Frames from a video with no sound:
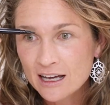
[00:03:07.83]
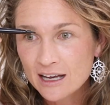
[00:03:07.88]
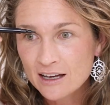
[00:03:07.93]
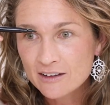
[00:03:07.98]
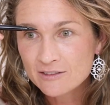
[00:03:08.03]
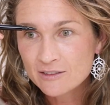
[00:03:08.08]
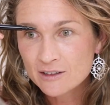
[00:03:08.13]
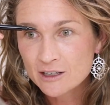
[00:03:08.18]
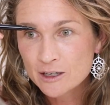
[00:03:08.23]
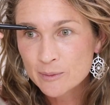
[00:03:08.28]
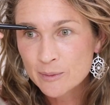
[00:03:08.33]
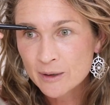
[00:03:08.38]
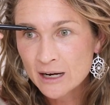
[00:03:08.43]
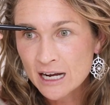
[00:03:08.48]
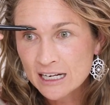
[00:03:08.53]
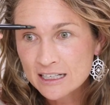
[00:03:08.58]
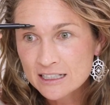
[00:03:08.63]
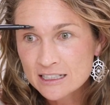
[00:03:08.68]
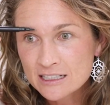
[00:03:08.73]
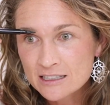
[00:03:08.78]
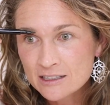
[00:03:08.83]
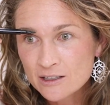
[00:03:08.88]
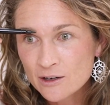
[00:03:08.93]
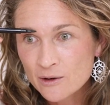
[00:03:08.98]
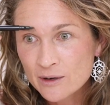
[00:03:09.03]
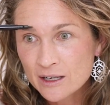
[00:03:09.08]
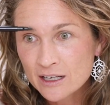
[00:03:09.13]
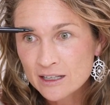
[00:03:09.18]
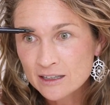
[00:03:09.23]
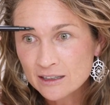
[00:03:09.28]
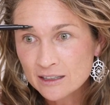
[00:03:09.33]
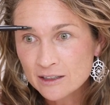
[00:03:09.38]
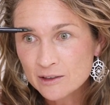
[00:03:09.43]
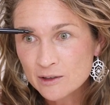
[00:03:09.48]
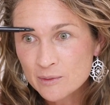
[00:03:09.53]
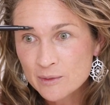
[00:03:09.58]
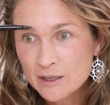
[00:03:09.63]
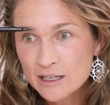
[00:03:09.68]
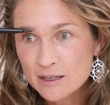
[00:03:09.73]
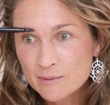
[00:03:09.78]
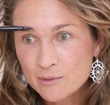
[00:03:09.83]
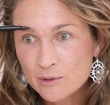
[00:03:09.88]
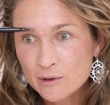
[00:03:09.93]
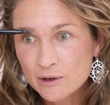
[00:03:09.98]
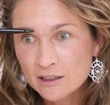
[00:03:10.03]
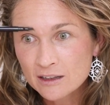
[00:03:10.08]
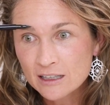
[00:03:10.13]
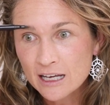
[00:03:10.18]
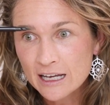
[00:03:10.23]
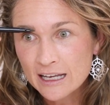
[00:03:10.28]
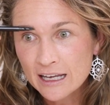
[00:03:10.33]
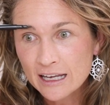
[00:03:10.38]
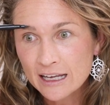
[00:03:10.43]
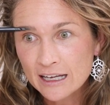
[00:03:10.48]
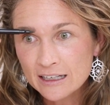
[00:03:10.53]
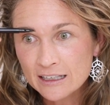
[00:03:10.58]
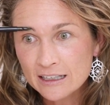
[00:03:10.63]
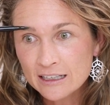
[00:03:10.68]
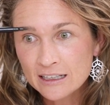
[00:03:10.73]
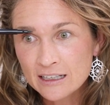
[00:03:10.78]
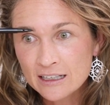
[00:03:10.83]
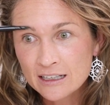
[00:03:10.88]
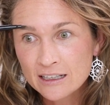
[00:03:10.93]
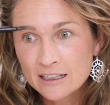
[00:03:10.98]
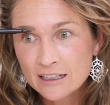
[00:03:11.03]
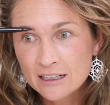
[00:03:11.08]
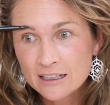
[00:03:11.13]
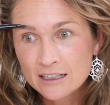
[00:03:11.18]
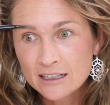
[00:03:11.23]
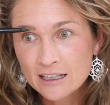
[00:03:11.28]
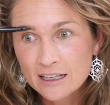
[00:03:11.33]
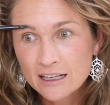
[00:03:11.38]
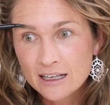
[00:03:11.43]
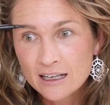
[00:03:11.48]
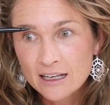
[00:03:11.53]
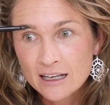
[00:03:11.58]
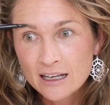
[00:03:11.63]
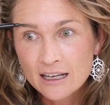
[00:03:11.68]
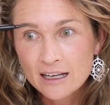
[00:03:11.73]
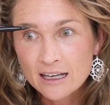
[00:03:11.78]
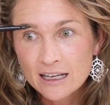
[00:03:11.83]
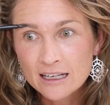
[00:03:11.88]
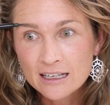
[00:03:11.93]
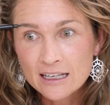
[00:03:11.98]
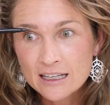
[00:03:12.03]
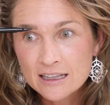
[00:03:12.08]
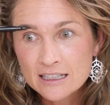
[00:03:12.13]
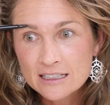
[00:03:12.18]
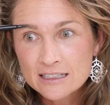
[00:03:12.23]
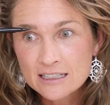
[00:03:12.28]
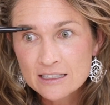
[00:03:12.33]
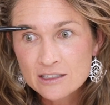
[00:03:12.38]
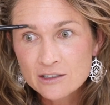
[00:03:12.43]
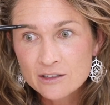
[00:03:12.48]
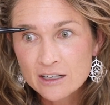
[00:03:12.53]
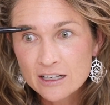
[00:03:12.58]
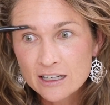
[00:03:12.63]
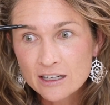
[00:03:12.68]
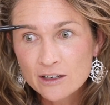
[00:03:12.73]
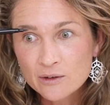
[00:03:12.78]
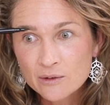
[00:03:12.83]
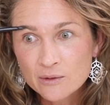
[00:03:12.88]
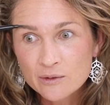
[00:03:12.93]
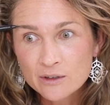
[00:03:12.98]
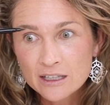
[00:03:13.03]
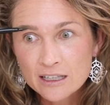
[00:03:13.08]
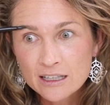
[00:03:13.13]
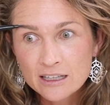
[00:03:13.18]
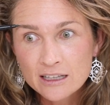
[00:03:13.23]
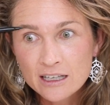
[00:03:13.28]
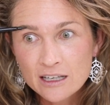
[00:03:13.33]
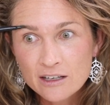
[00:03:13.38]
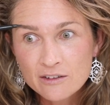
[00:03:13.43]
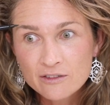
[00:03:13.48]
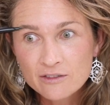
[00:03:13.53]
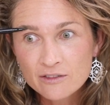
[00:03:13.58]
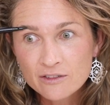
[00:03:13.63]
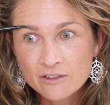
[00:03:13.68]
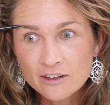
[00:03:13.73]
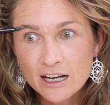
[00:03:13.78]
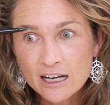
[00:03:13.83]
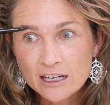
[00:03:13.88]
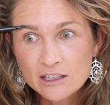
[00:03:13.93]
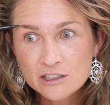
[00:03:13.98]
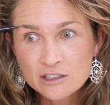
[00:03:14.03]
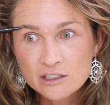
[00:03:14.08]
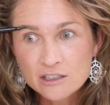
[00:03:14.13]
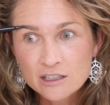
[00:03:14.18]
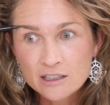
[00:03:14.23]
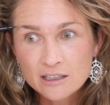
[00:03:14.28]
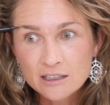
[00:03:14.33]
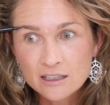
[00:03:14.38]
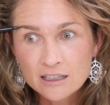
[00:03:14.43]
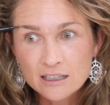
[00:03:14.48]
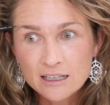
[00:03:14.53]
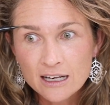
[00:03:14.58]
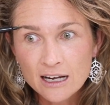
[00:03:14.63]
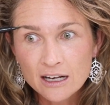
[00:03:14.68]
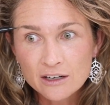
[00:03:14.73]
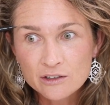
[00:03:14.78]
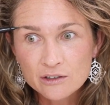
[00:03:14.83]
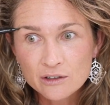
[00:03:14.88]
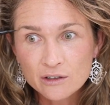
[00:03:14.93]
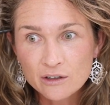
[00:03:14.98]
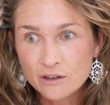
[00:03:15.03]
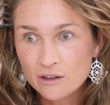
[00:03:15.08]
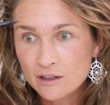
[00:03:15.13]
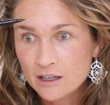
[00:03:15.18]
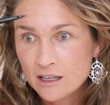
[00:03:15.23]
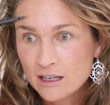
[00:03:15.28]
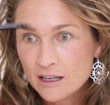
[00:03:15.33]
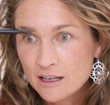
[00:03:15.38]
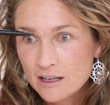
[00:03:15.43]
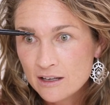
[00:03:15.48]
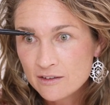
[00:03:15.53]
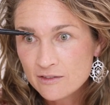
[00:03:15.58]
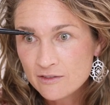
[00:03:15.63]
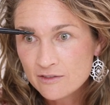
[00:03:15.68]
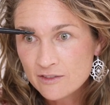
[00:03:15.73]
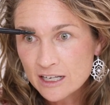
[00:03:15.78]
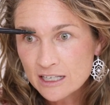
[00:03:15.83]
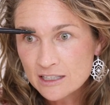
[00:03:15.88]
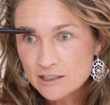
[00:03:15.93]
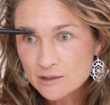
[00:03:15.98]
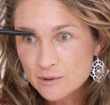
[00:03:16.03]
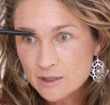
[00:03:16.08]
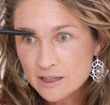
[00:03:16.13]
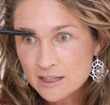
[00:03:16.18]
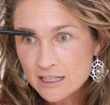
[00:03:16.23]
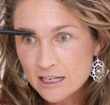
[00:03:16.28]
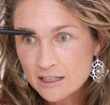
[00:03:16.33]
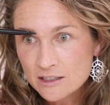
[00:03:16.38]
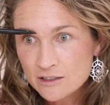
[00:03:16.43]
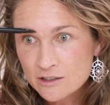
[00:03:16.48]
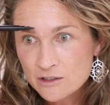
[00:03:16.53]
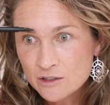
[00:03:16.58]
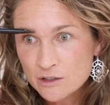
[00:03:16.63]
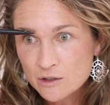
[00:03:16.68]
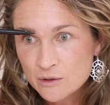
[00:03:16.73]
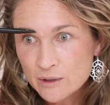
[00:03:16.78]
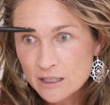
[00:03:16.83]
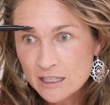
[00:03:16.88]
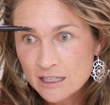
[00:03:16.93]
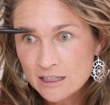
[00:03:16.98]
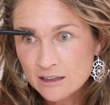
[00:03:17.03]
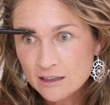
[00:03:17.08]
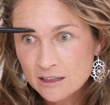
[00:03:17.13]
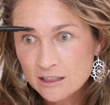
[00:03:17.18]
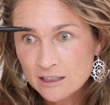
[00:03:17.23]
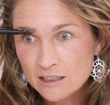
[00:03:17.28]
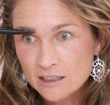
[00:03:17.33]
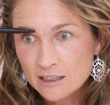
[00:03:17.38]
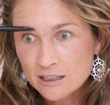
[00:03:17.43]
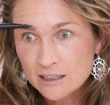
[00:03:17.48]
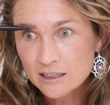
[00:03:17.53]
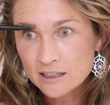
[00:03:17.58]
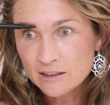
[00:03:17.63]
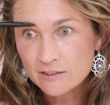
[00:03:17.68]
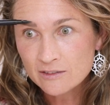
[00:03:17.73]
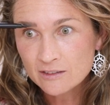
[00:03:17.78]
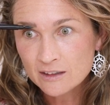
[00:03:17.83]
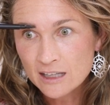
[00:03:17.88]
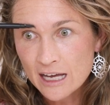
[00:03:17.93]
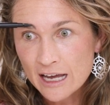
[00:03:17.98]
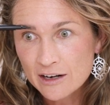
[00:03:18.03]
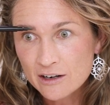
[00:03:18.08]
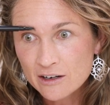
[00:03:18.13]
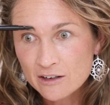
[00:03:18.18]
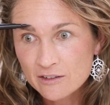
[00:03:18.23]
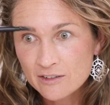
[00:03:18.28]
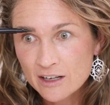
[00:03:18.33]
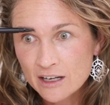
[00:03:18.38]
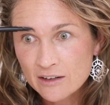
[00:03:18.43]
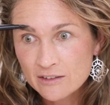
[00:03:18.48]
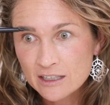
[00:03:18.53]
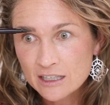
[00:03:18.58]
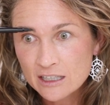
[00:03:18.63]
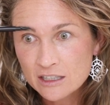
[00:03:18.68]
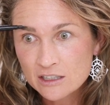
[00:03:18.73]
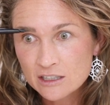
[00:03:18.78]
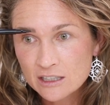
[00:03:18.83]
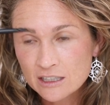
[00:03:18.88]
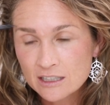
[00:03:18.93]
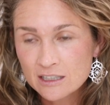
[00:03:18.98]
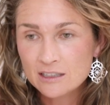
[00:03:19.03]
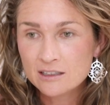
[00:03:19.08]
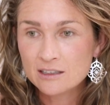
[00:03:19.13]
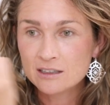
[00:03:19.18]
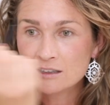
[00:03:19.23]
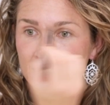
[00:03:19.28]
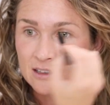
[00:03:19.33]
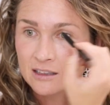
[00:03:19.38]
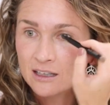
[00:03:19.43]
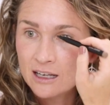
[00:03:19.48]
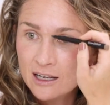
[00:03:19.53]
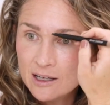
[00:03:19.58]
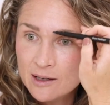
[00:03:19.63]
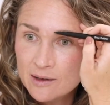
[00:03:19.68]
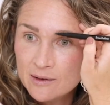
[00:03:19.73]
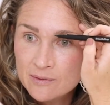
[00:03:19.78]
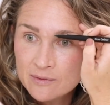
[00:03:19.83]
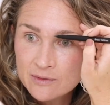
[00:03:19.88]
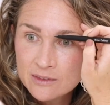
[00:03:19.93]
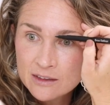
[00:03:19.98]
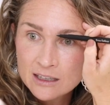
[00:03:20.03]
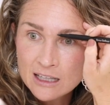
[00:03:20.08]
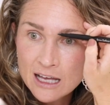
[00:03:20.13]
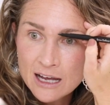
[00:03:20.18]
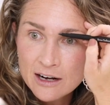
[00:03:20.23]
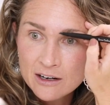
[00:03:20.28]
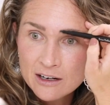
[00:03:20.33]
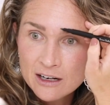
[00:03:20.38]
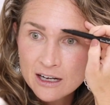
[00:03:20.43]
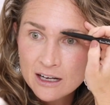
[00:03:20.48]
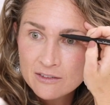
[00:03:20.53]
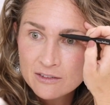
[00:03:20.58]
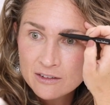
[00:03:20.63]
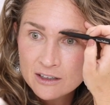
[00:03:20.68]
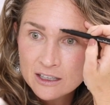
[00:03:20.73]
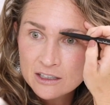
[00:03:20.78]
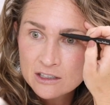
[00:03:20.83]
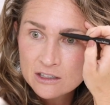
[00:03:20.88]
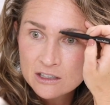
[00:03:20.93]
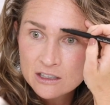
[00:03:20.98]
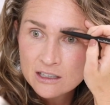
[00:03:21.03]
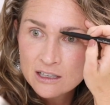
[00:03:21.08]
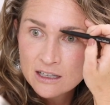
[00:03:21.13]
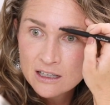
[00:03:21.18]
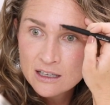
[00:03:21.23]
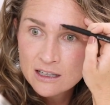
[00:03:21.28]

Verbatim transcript: have practice going a little bit more light-handed. Again, this is creating a really fresh, natural face with that dewy look, the lighter foundation, um, lighter coverage.